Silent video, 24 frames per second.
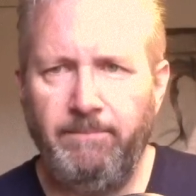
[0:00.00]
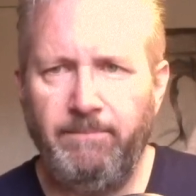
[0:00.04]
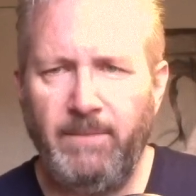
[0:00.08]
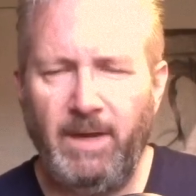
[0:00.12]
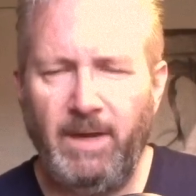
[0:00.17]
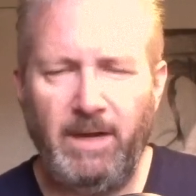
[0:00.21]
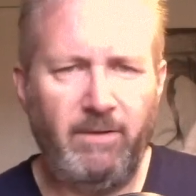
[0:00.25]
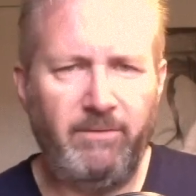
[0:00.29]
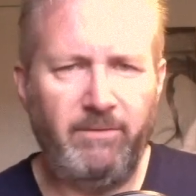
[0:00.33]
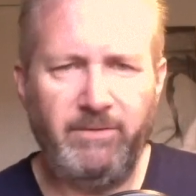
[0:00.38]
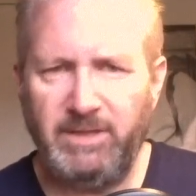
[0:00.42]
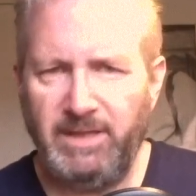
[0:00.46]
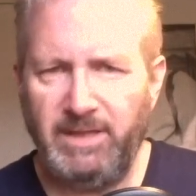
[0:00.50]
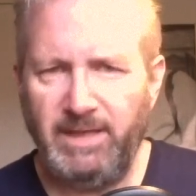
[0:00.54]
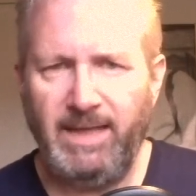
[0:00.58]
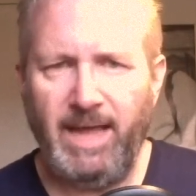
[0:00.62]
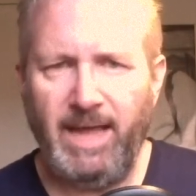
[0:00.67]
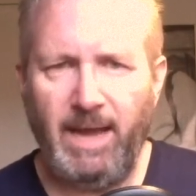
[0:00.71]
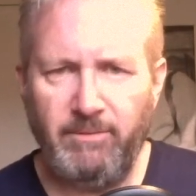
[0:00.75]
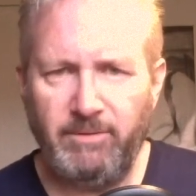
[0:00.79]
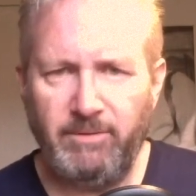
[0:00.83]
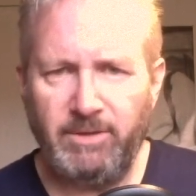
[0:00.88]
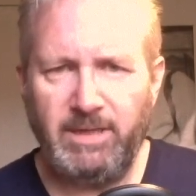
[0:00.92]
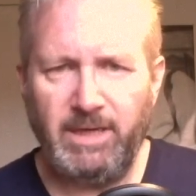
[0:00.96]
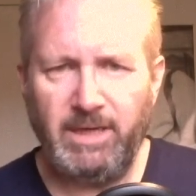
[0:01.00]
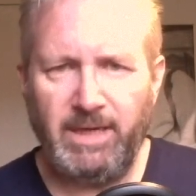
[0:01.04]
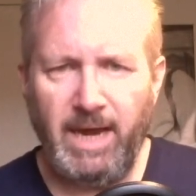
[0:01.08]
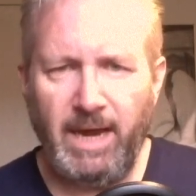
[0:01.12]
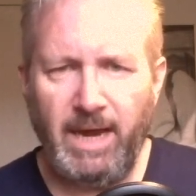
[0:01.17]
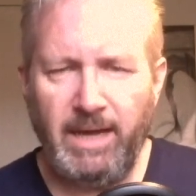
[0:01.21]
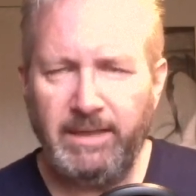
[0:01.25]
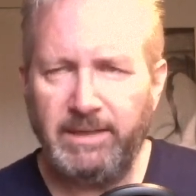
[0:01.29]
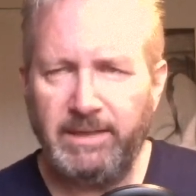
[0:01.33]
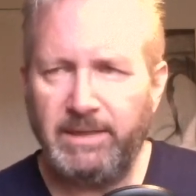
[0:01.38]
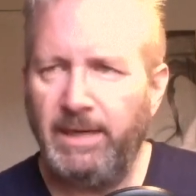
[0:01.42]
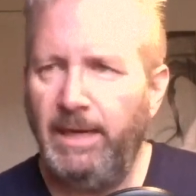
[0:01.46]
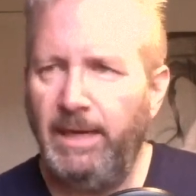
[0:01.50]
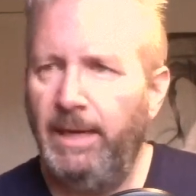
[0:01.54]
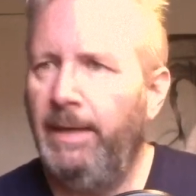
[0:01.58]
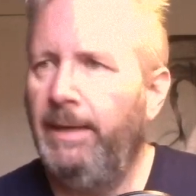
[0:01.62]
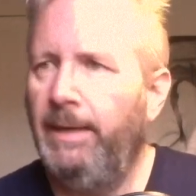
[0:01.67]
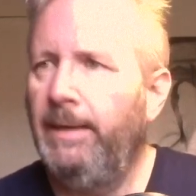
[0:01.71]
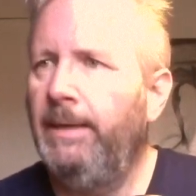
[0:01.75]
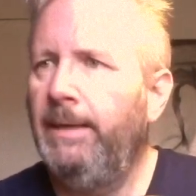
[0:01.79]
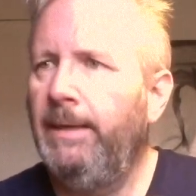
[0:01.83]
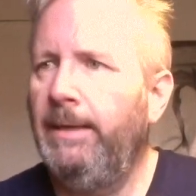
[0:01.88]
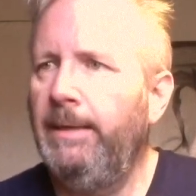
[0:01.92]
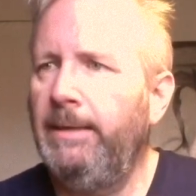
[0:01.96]
And obviously that was the case.
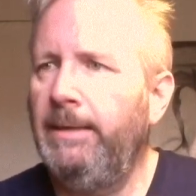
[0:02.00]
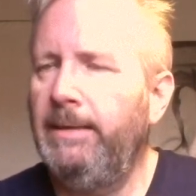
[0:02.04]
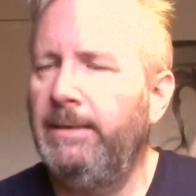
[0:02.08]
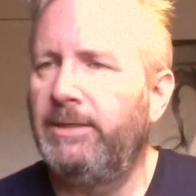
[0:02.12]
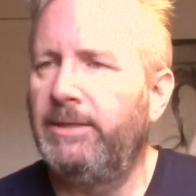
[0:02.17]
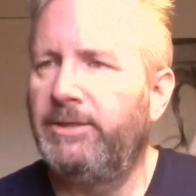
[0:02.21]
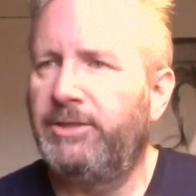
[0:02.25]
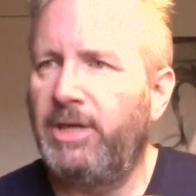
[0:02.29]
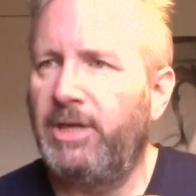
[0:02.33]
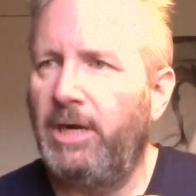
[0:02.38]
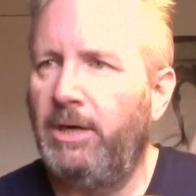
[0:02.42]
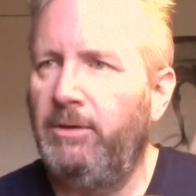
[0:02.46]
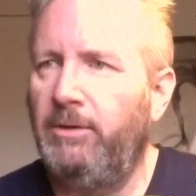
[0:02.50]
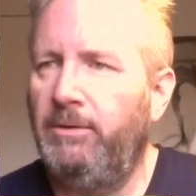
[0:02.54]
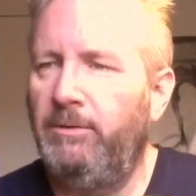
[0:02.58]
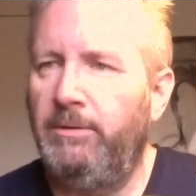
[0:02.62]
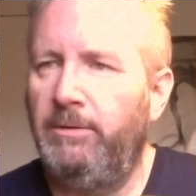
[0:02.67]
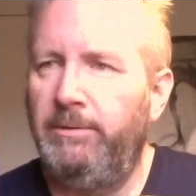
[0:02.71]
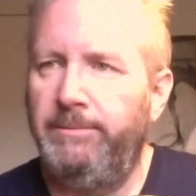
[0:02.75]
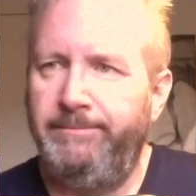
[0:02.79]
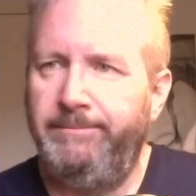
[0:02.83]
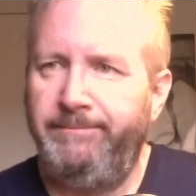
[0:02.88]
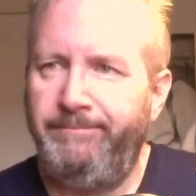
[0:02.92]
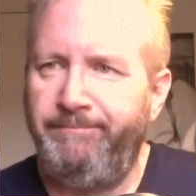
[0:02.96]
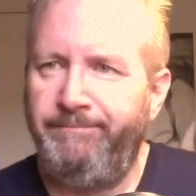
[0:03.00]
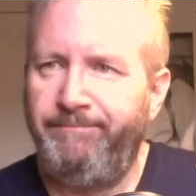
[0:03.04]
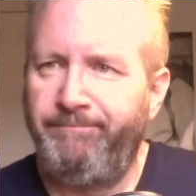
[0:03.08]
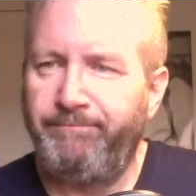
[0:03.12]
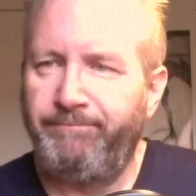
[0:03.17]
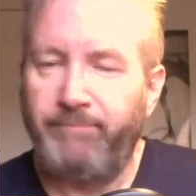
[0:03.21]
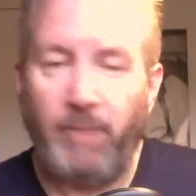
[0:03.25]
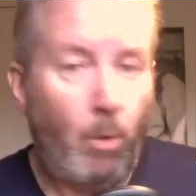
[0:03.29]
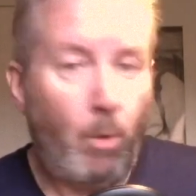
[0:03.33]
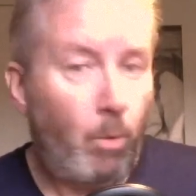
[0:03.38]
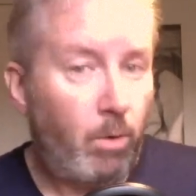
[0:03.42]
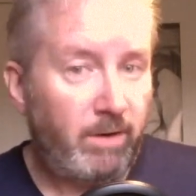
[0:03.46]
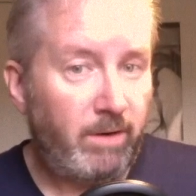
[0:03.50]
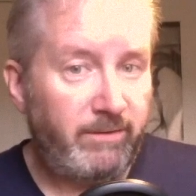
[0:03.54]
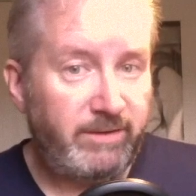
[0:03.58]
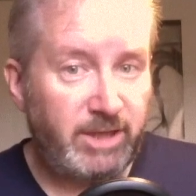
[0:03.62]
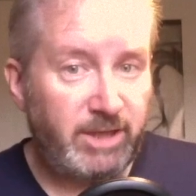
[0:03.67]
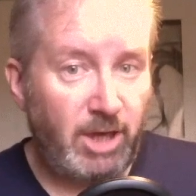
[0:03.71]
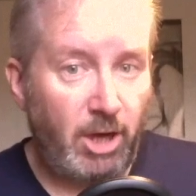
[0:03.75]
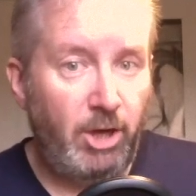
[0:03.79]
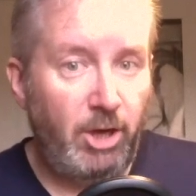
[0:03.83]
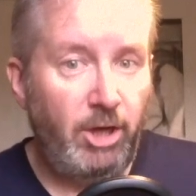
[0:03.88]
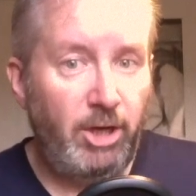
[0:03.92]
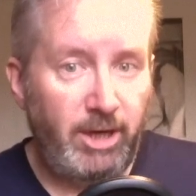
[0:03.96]
So one of his
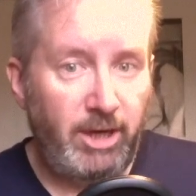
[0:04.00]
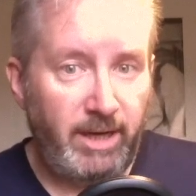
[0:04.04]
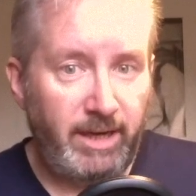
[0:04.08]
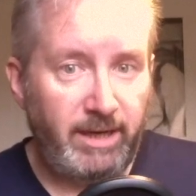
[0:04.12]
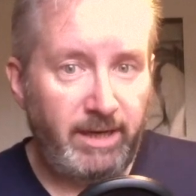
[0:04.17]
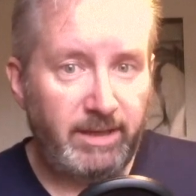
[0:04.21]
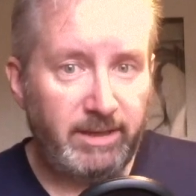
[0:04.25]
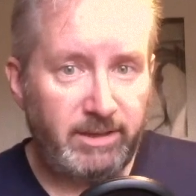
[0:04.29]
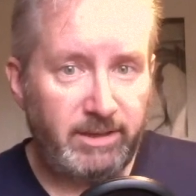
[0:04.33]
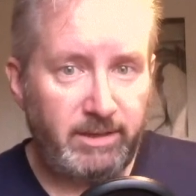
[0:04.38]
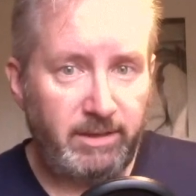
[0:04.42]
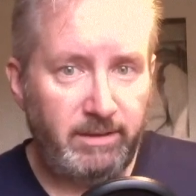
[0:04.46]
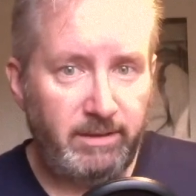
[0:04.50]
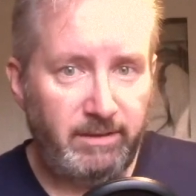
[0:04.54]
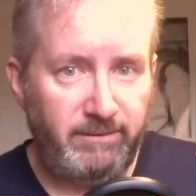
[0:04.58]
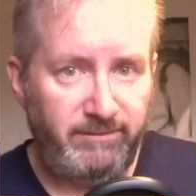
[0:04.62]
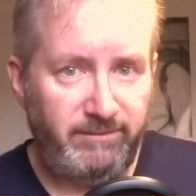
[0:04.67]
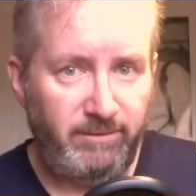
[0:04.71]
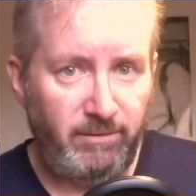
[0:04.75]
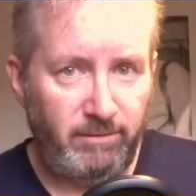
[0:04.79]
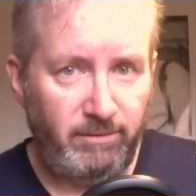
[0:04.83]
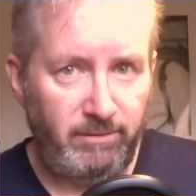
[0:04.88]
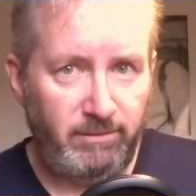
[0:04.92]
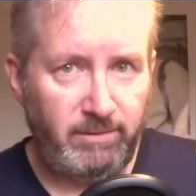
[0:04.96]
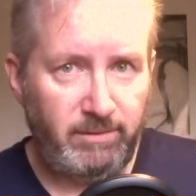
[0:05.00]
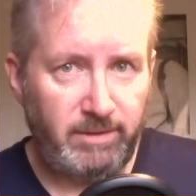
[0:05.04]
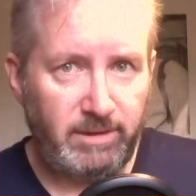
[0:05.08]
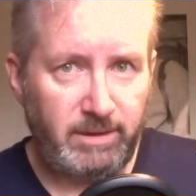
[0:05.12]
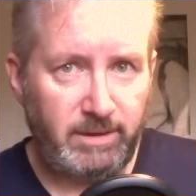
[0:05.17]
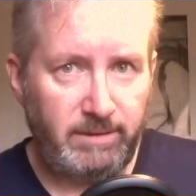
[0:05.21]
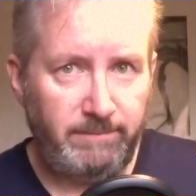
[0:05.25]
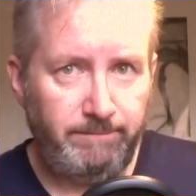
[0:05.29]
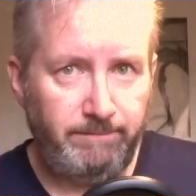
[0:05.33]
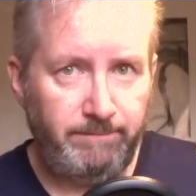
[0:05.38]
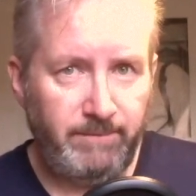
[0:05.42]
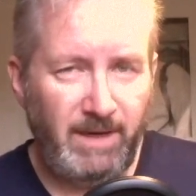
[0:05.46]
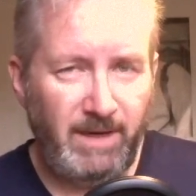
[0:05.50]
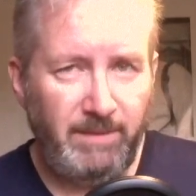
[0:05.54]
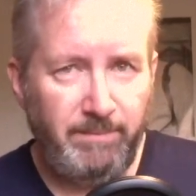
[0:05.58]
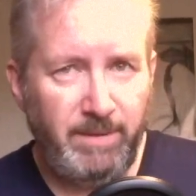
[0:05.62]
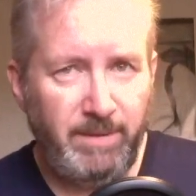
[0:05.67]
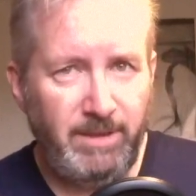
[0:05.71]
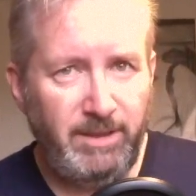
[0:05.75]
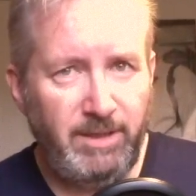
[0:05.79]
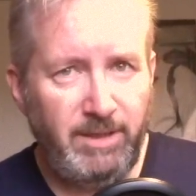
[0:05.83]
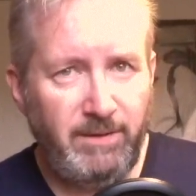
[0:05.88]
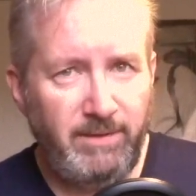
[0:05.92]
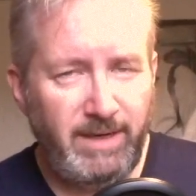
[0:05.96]
earliest falls, he'd
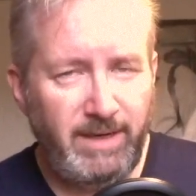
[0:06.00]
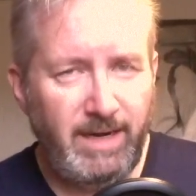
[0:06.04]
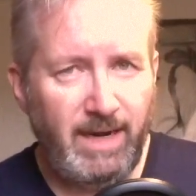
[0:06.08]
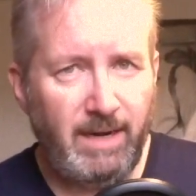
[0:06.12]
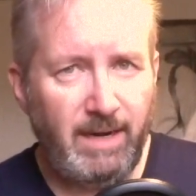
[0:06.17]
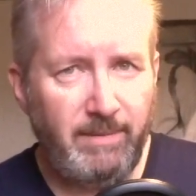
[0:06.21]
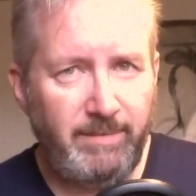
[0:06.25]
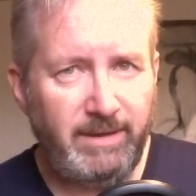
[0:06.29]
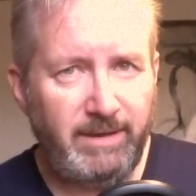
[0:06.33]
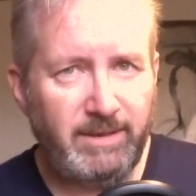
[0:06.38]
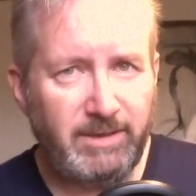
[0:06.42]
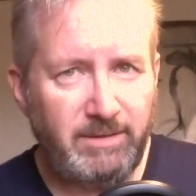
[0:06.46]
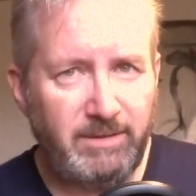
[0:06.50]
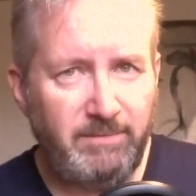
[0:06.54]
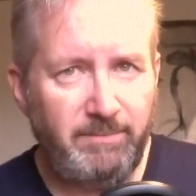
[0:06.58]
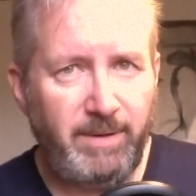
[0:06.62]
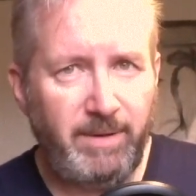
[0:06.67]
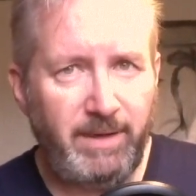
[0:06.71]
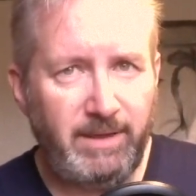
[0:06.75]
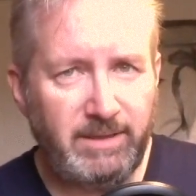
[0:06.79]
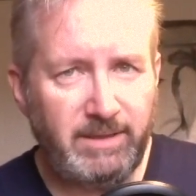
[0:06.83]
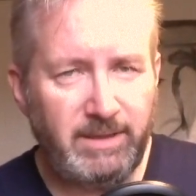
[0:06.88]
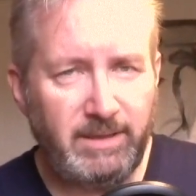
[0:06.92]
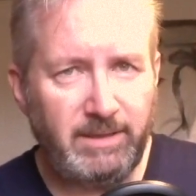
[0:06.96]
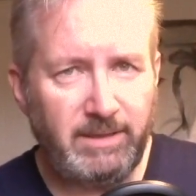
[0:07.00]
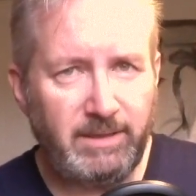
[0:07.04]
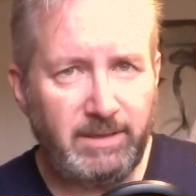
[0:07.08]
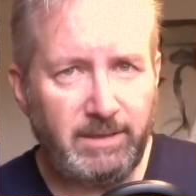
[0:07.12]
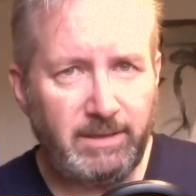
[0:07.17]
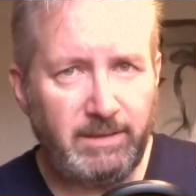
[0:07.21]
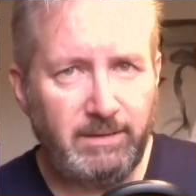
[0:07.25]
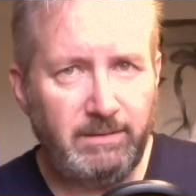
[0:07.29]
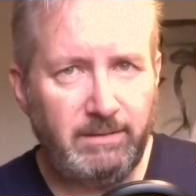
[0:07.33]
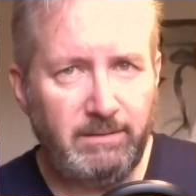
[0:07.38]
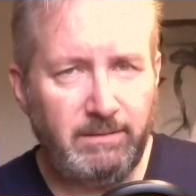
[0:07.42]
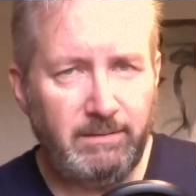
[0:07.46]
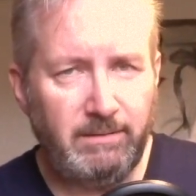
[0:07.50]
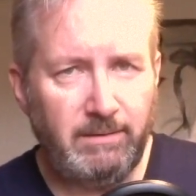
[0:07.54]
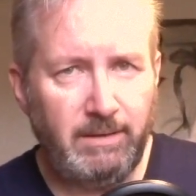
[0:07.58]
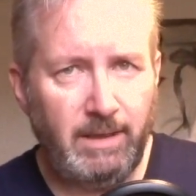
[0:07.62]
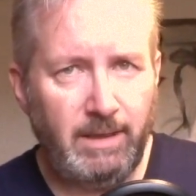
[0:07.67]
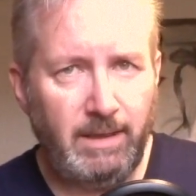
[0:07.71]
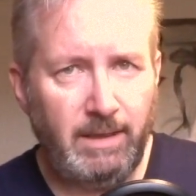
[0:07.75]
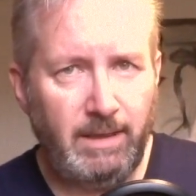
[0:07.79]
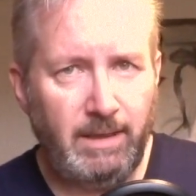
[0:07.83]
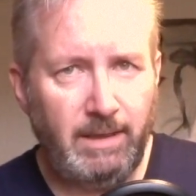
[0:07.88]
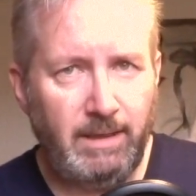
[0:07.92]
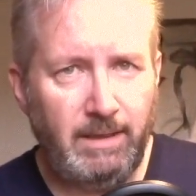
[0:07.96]
been doing little bits and pieces
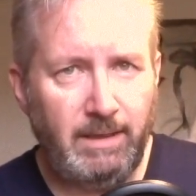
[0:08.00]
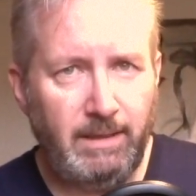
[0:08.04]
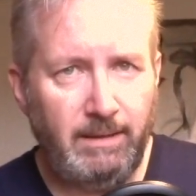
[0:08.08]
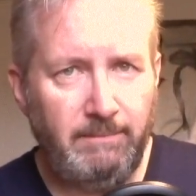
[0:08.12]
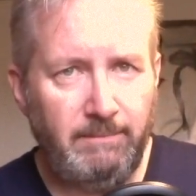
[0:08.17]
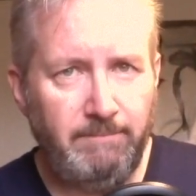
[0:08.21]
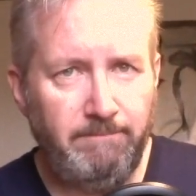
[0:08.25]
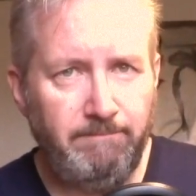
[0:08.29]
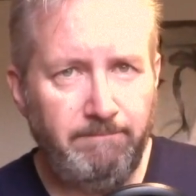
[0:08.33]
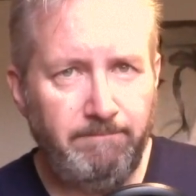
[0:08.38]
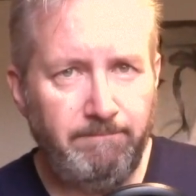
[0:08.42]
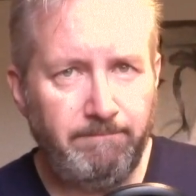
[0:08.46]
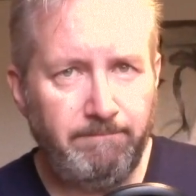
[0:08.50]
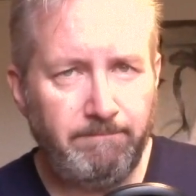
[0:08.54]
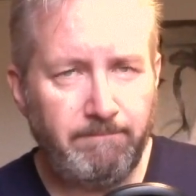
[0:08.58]
um,